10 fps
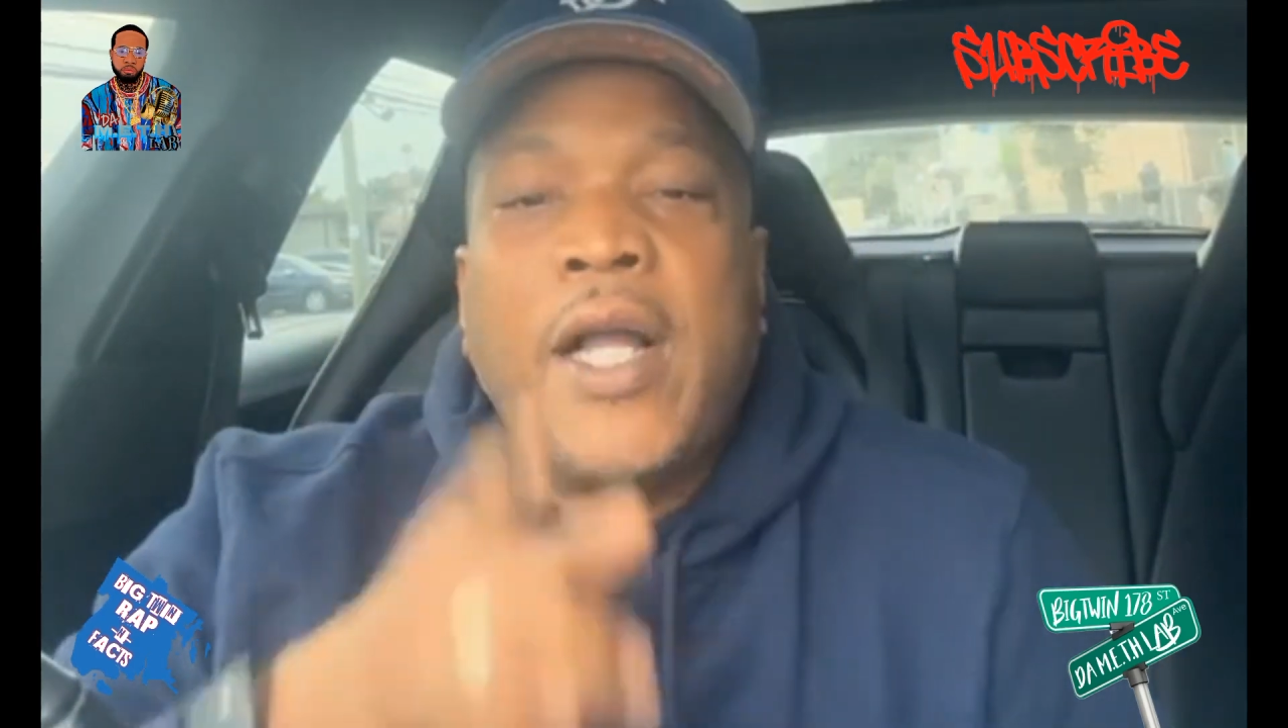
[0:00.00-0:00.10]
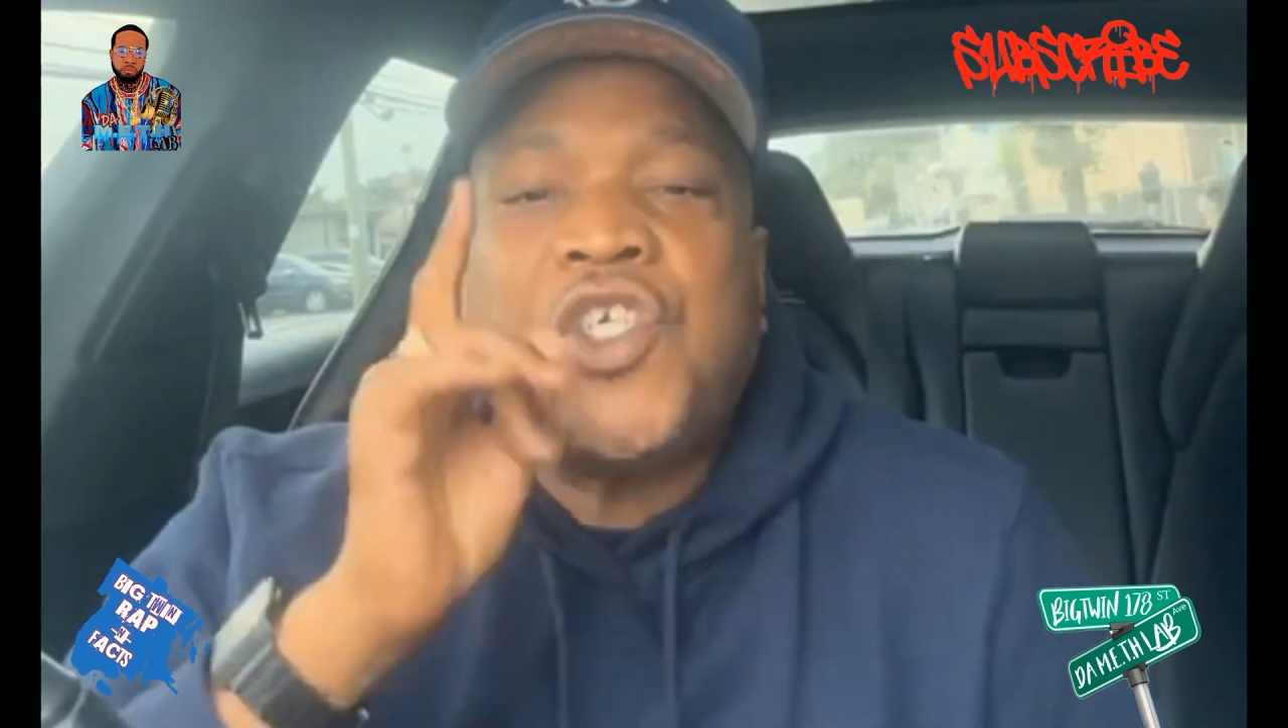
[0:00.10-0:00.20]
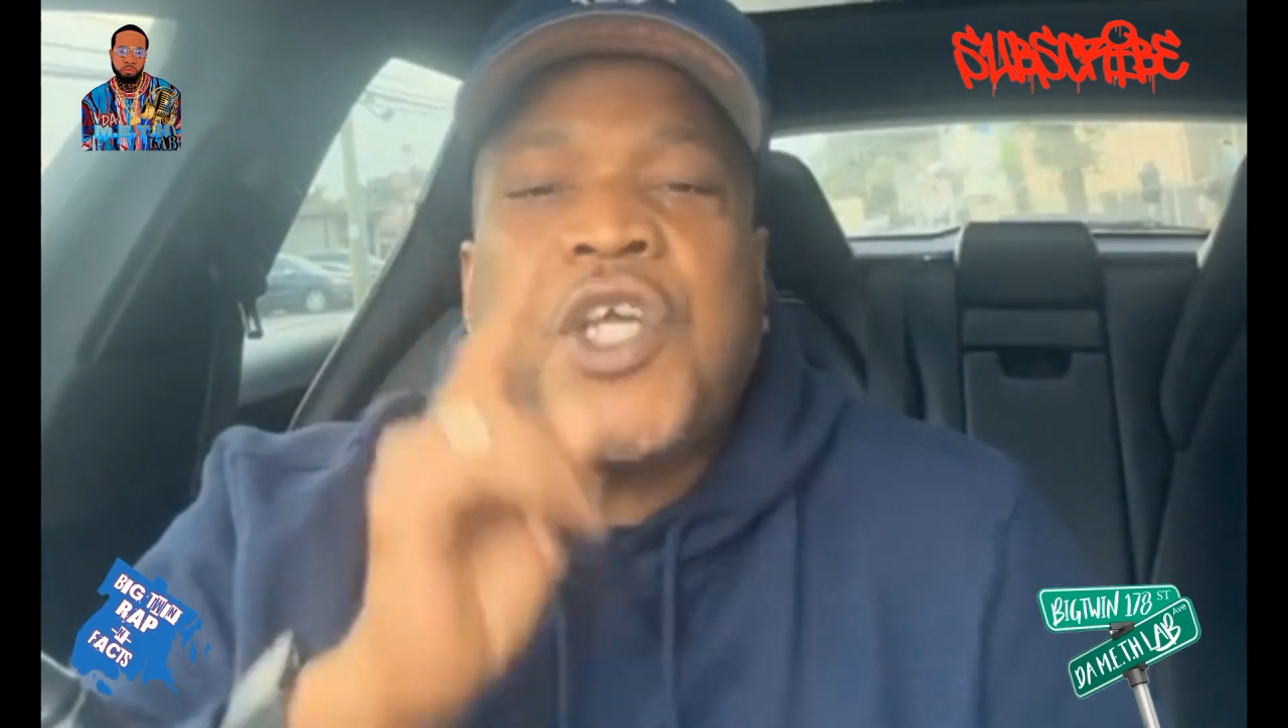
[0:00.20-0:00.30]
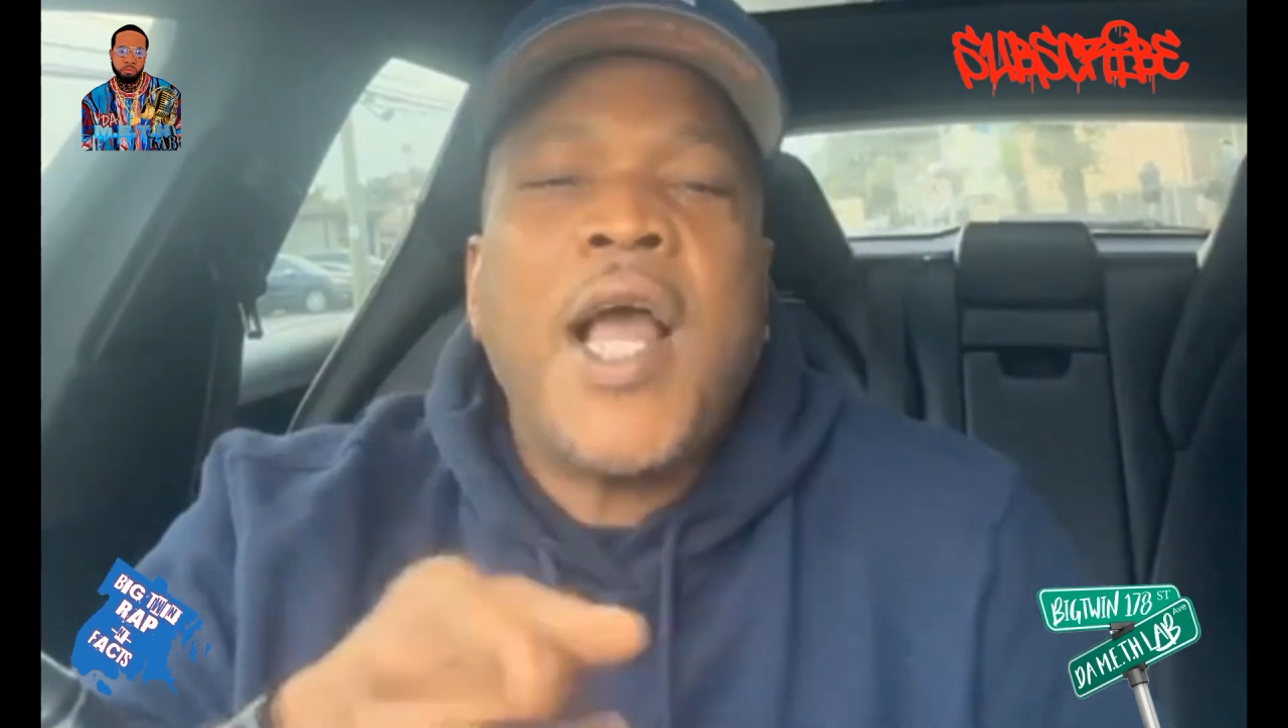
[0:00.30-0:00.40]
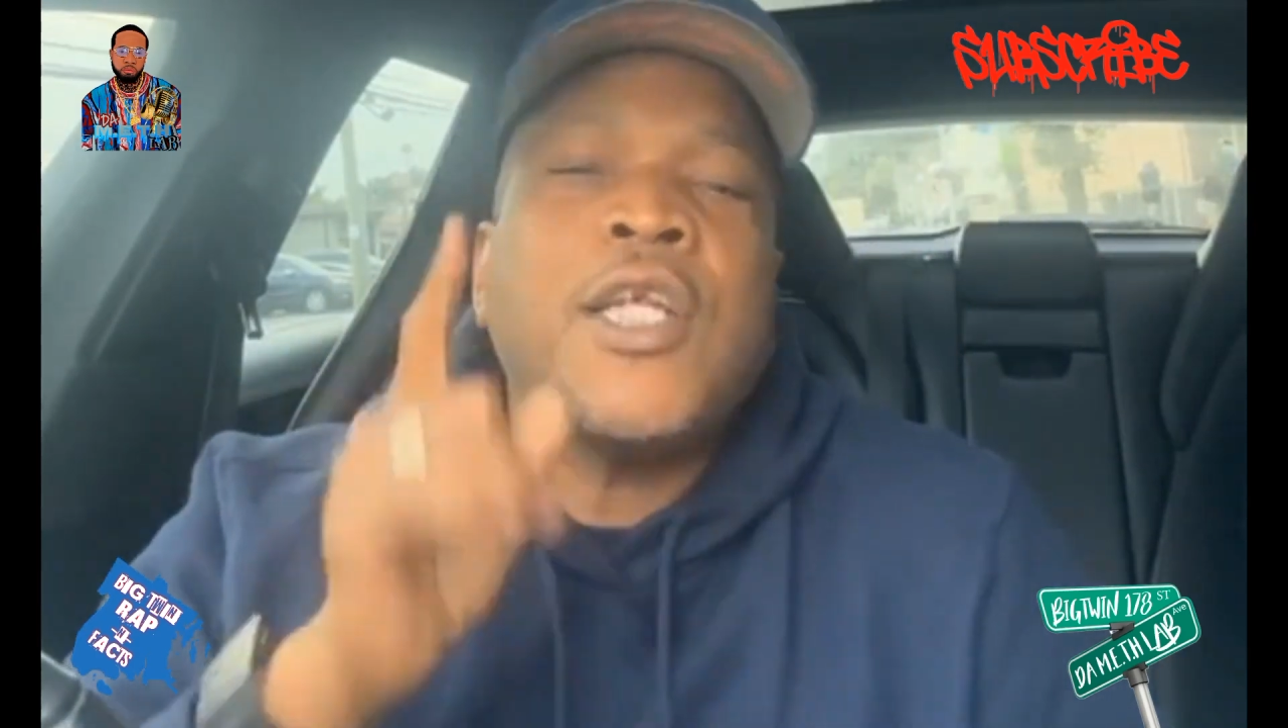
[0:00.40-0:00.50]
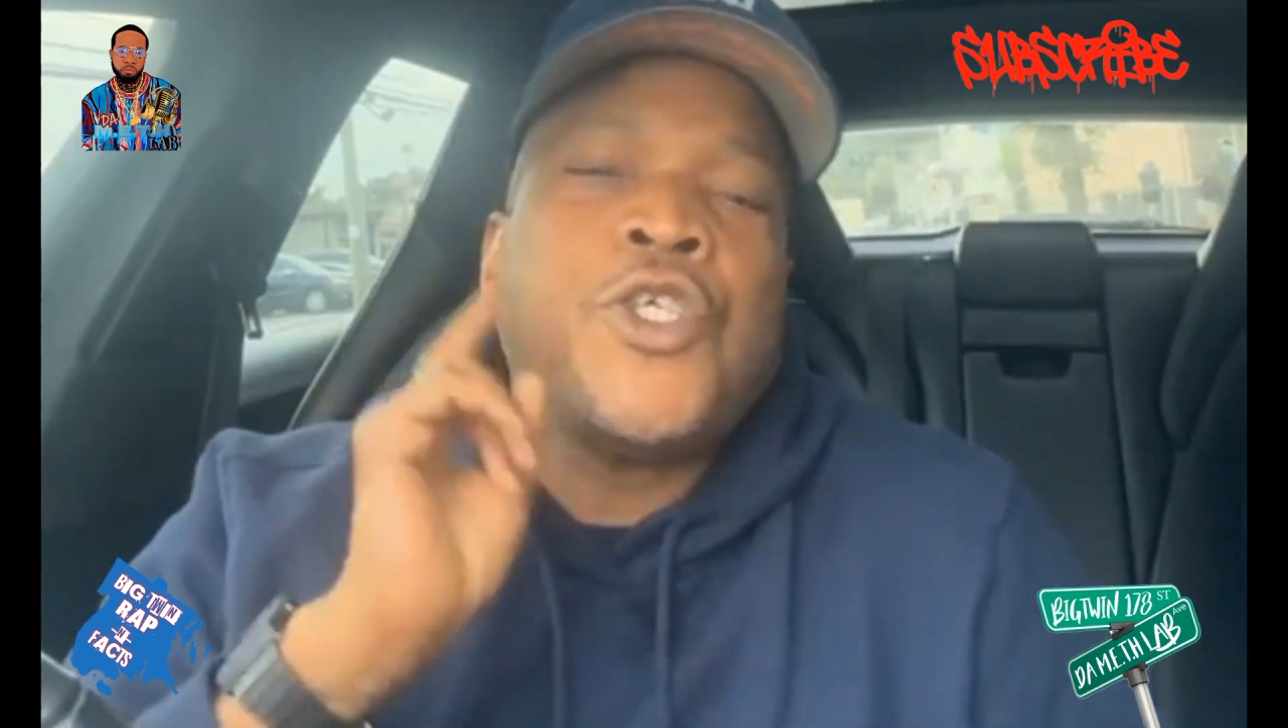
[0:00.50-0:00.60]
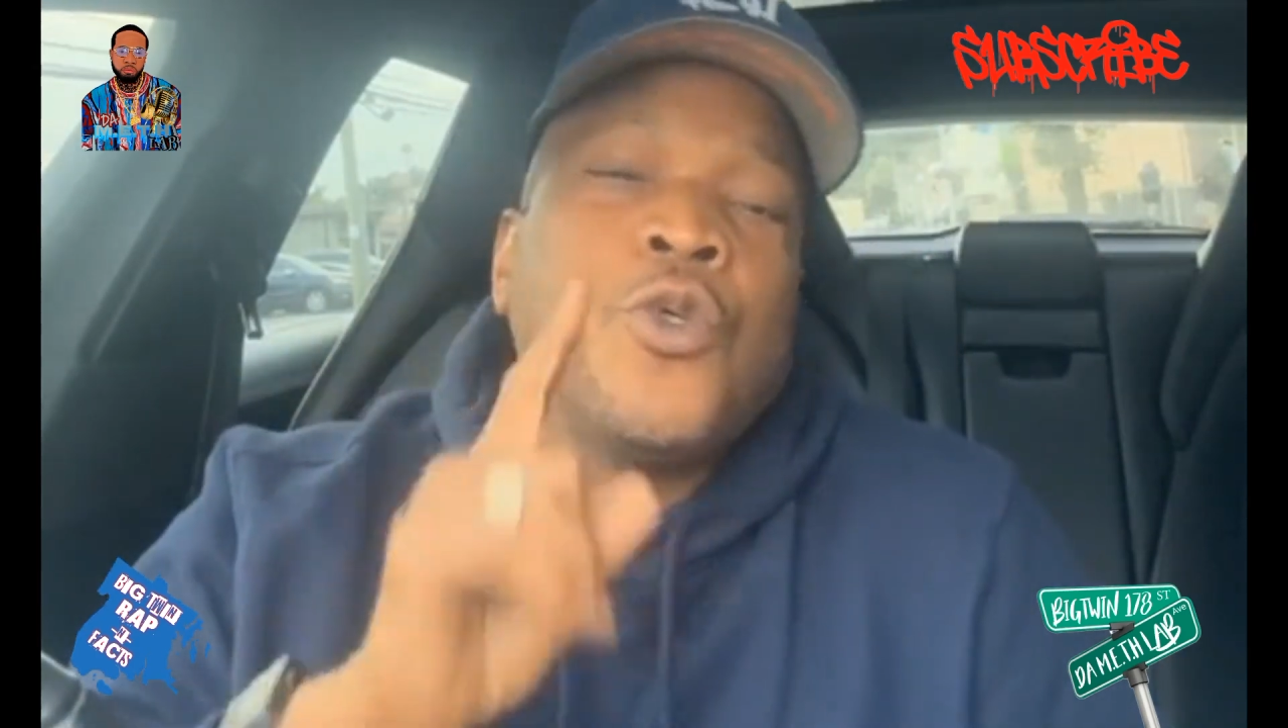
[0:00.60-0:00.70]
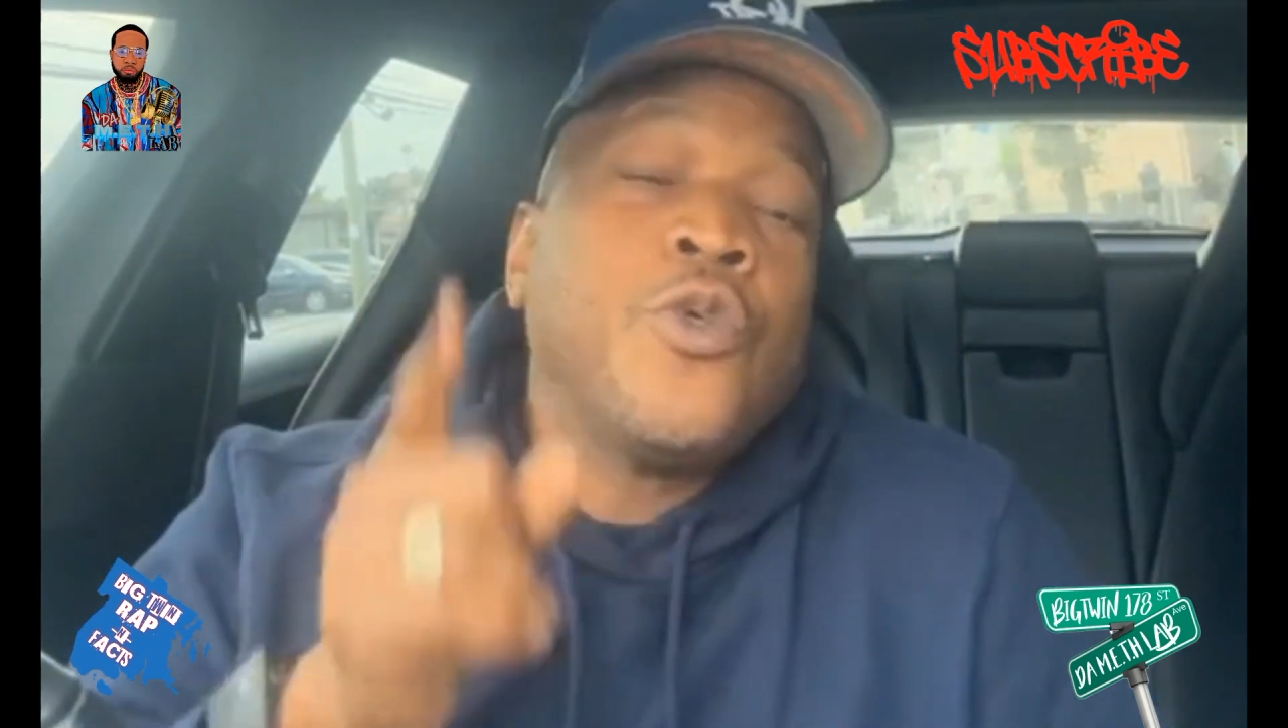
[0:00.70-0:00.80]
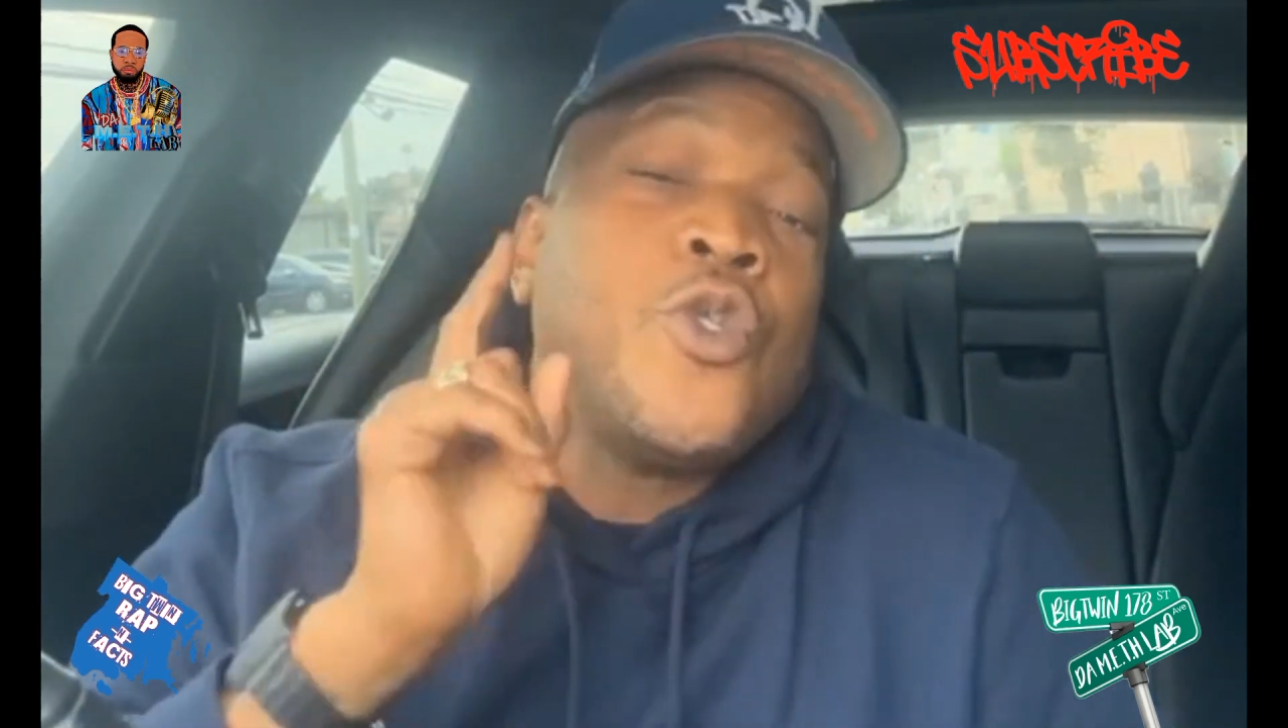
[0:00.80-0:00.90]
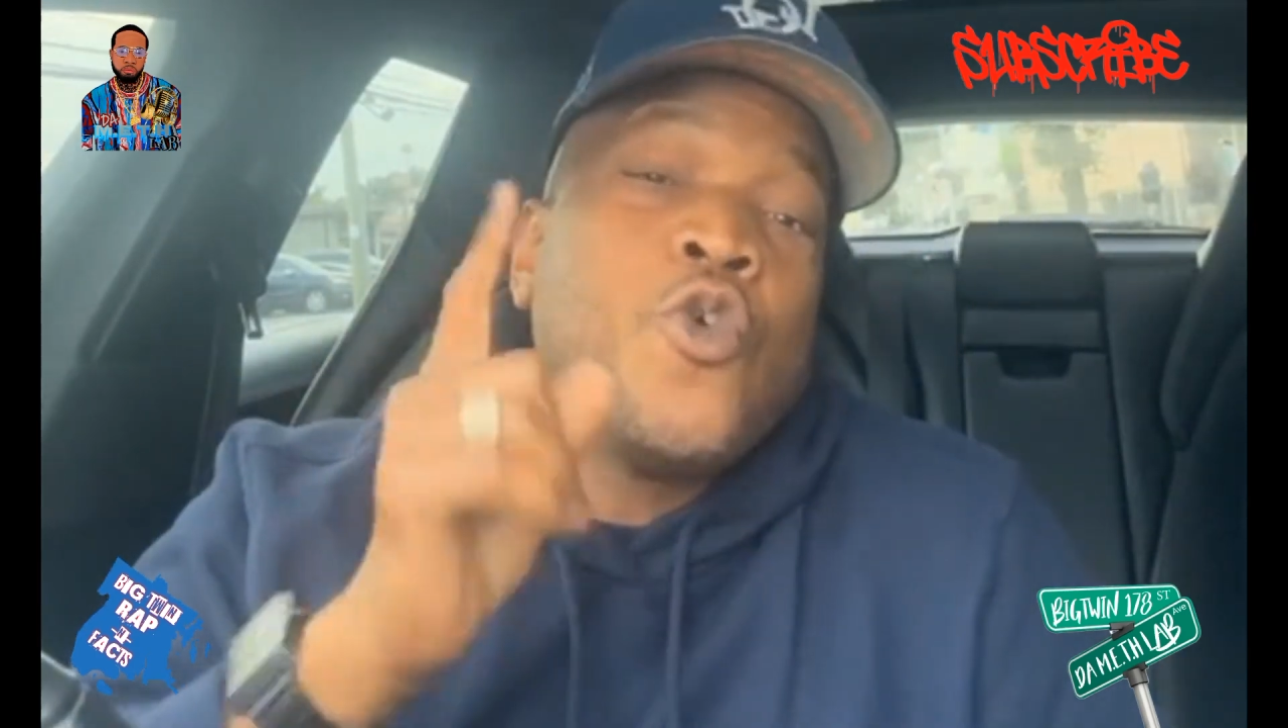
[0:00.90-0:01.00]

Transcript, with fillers: I challenge you to